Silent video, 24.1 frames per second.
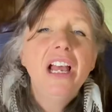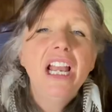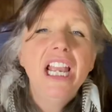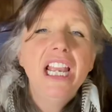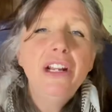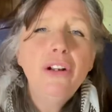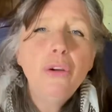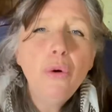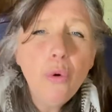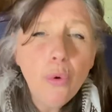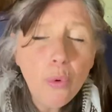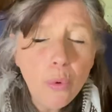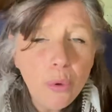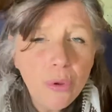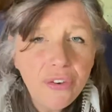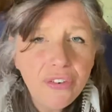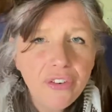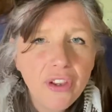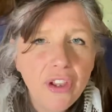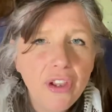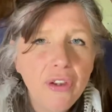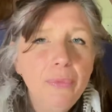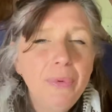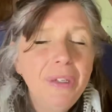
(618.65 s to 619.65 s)
It
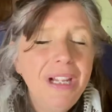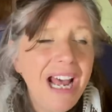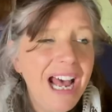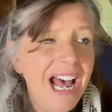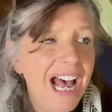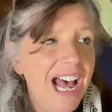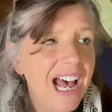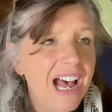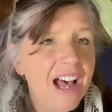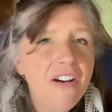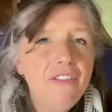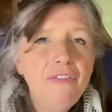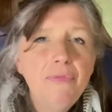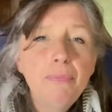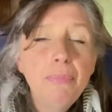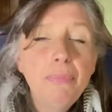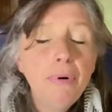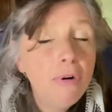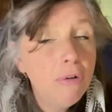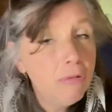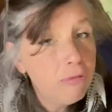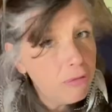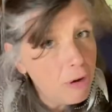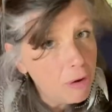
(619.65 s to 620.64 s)
also will have
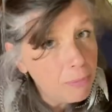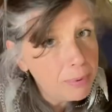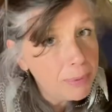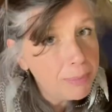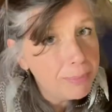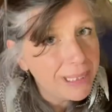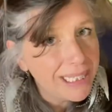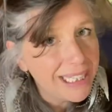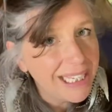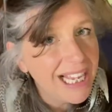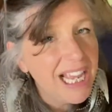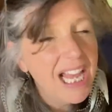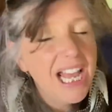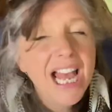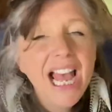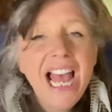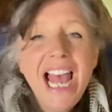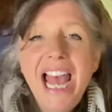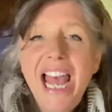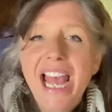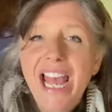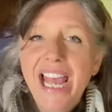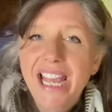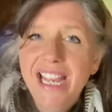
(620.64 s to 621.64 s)
probably a
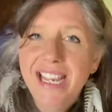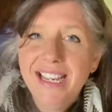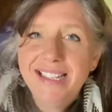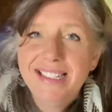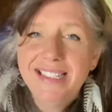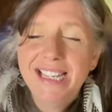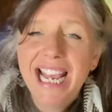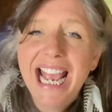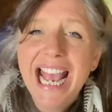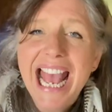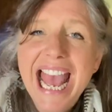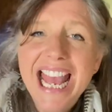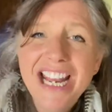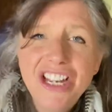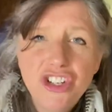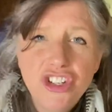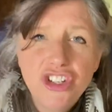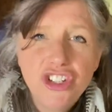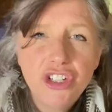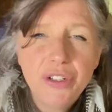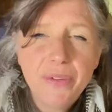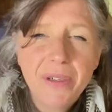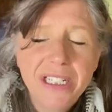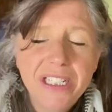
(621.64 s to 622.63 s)
hazy edge
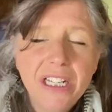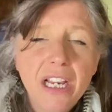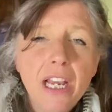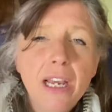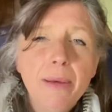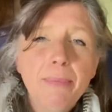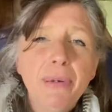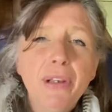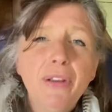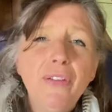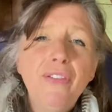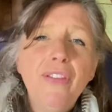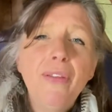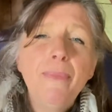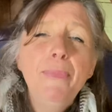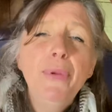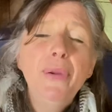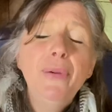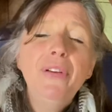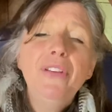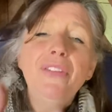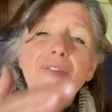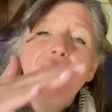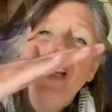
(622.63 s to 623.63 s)
to it because the moon
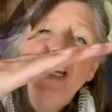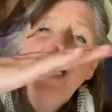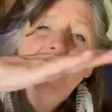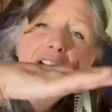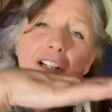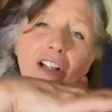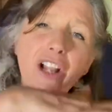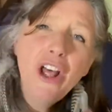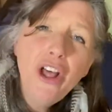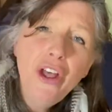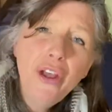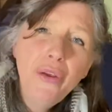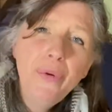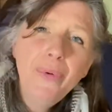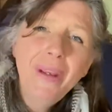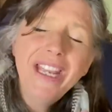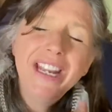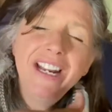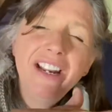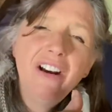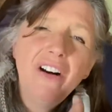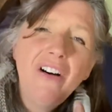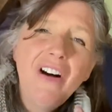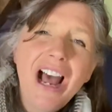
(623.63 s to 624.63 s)
is very low
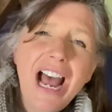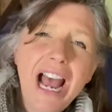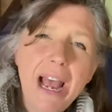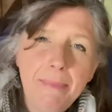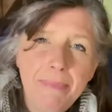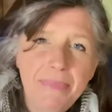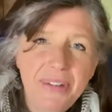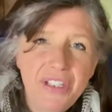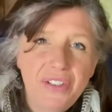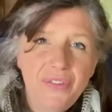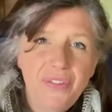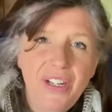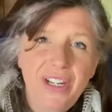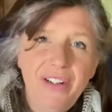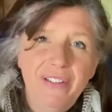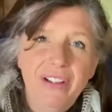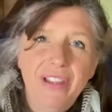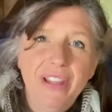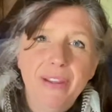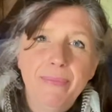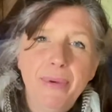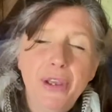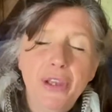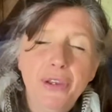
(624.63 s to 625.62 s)
in our atmosphere at
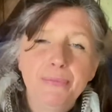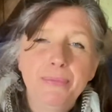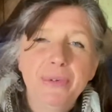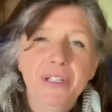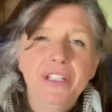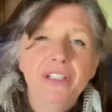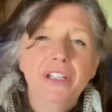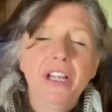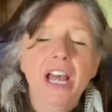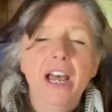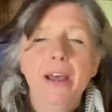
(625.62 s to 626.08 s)
the moment.